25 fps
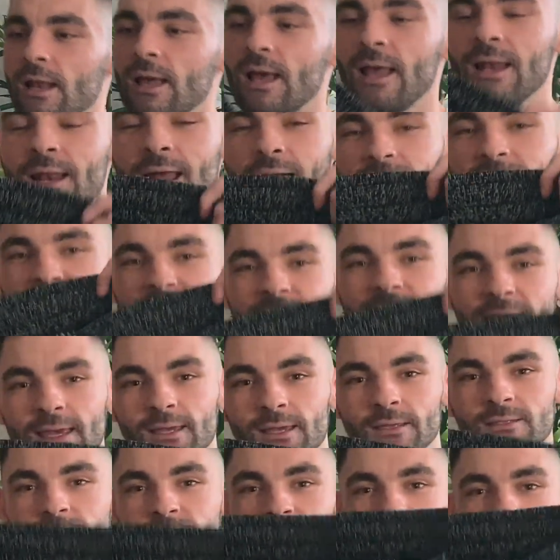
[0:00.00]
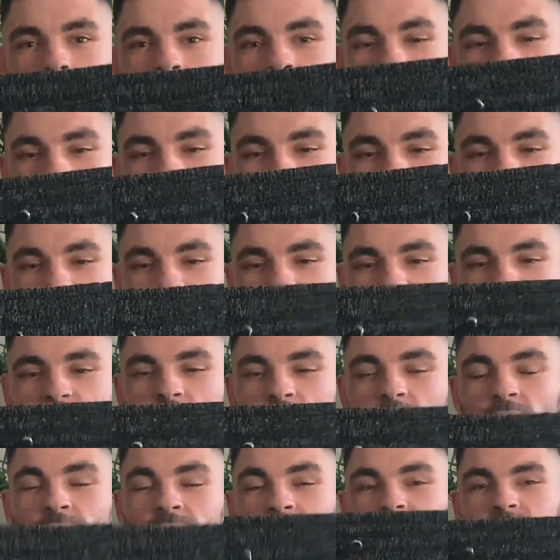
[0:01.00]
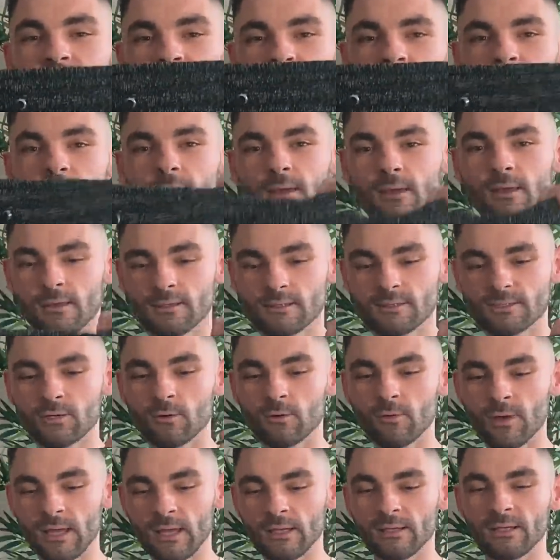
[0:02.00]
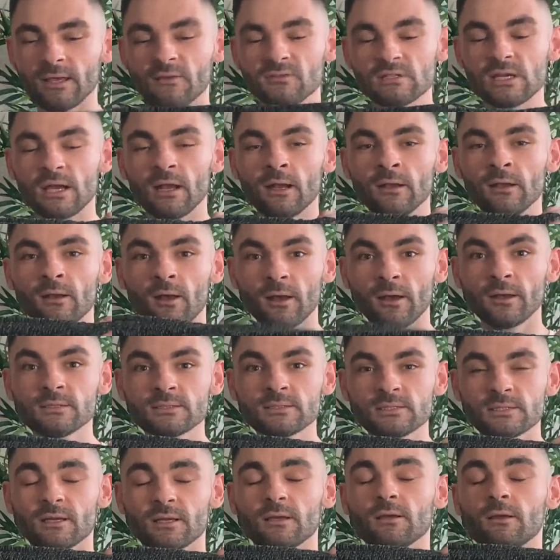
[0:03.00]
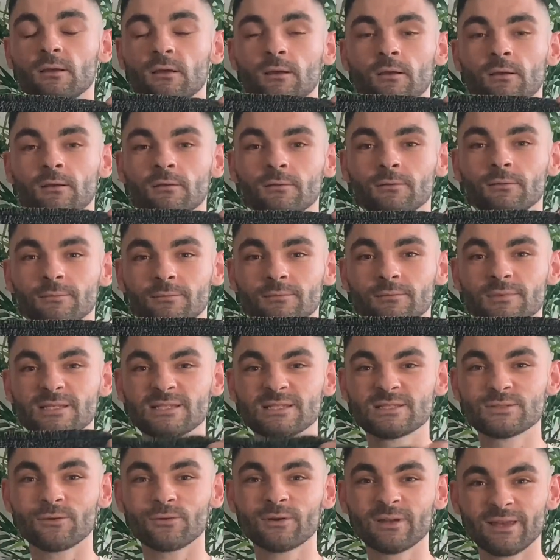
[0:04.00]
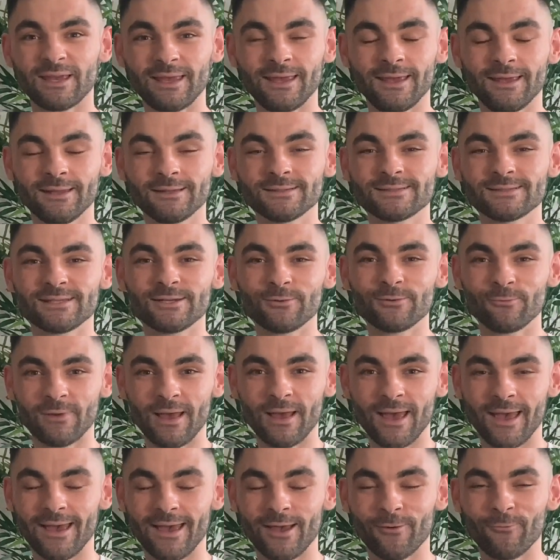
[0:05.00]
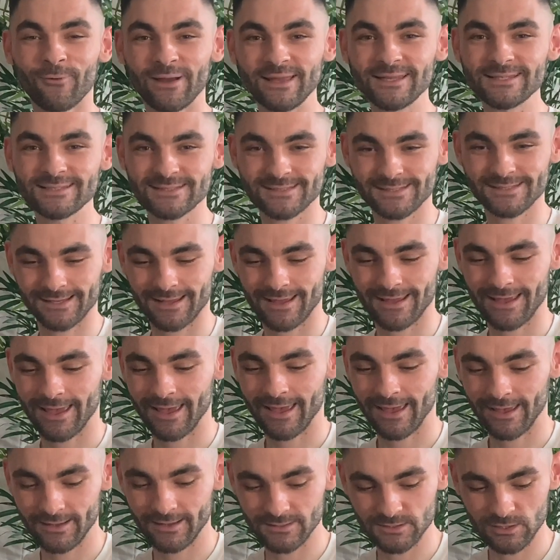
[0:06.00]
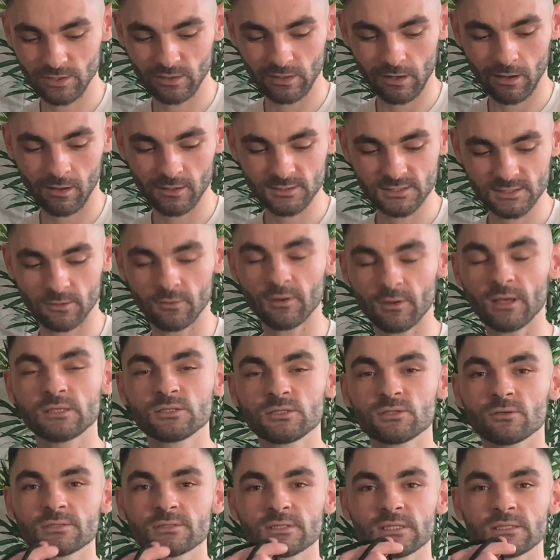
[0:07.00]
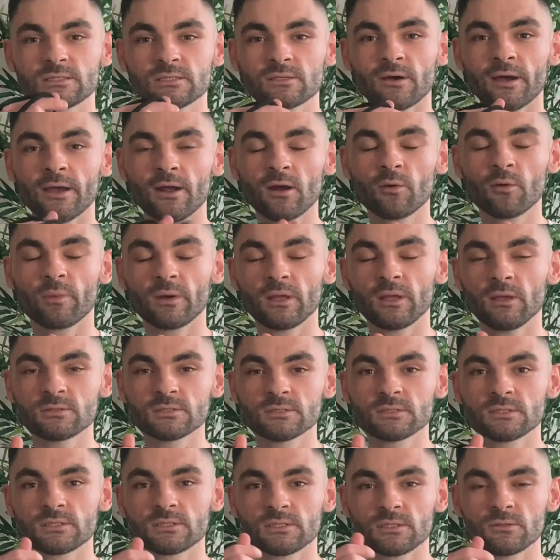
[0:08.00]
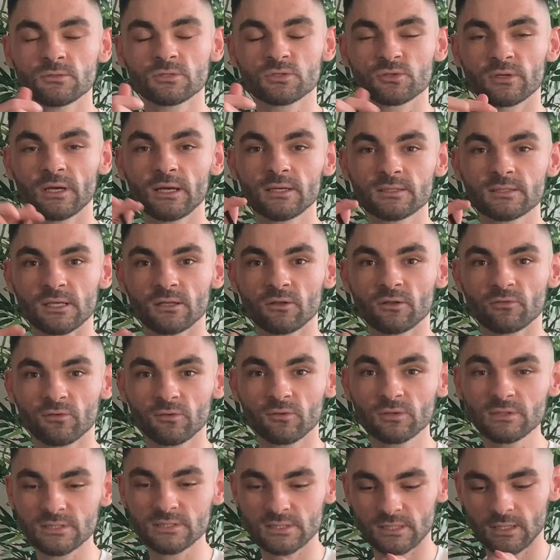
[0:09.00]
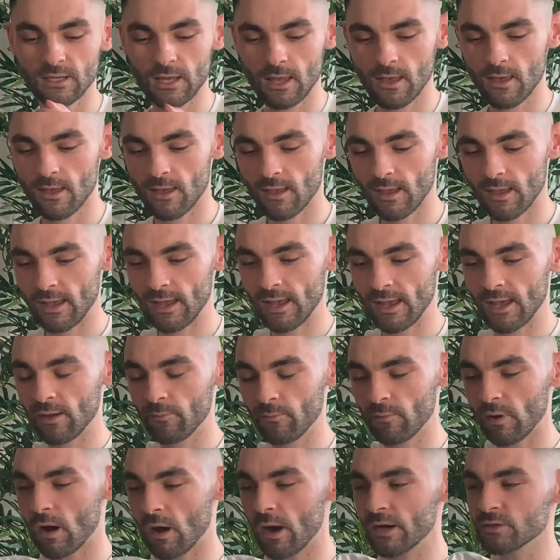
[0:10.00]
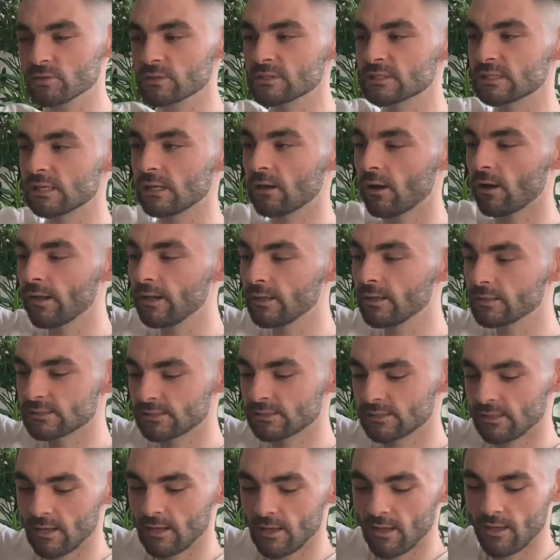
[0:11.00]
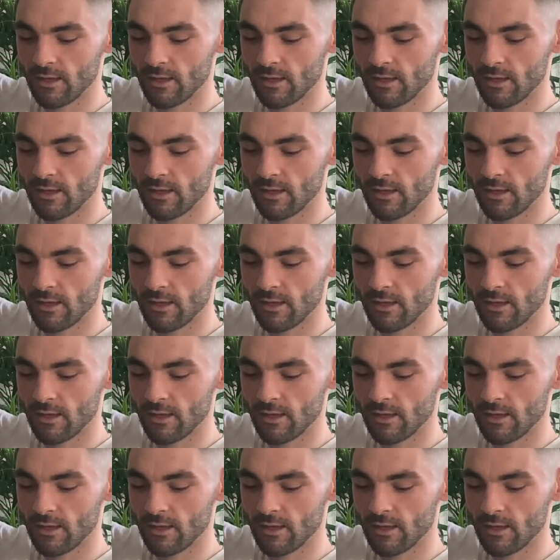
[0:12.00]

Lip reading: elasticated on the sides, so it gives you a nice suck into the waist, and you can also adjust it tighter by using the two strings in the front. I just liked